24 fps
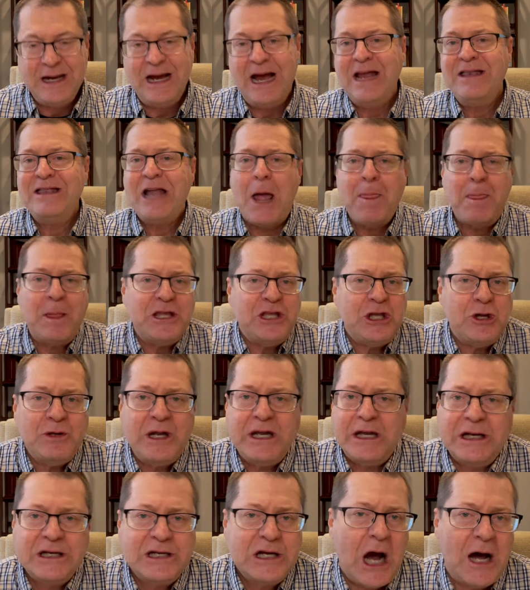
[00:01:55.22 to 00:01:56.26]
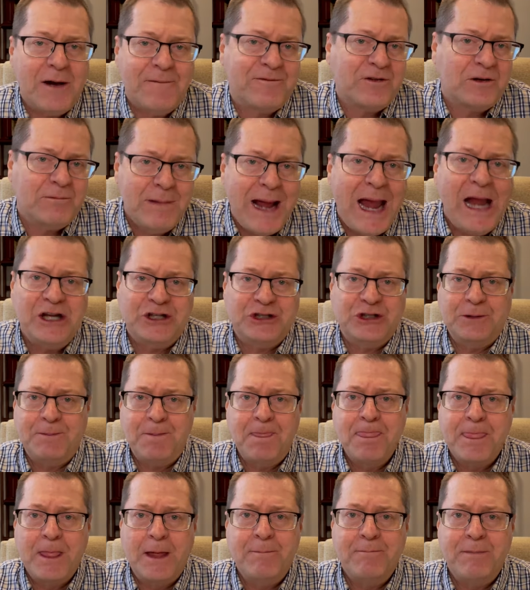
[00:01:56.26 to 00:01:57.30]
Not that you needed confirmation,
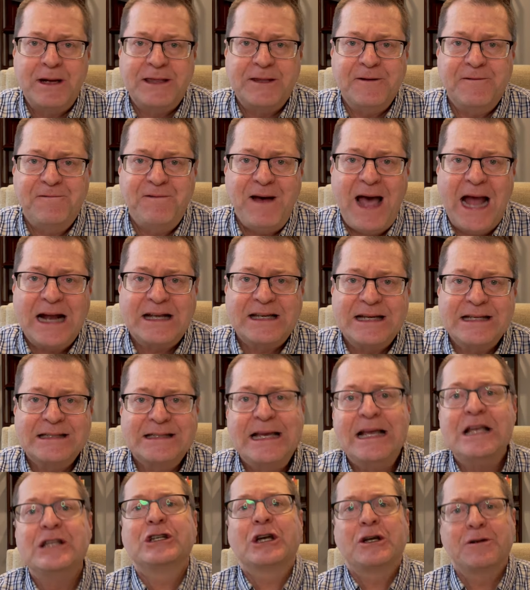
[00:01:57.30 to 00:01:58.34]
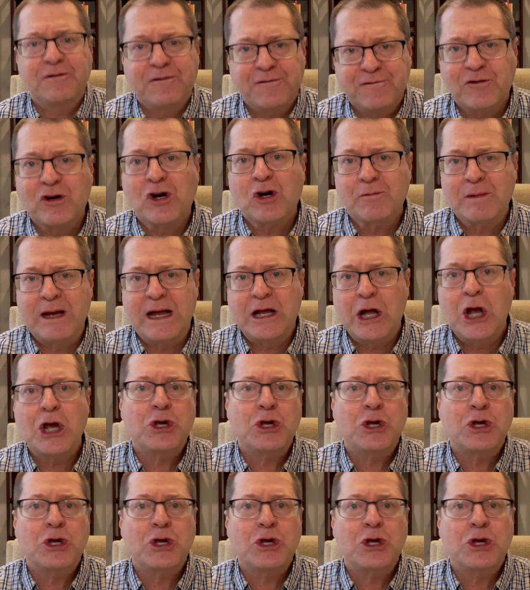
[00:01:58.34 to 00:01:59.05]
but the fact is he's confirming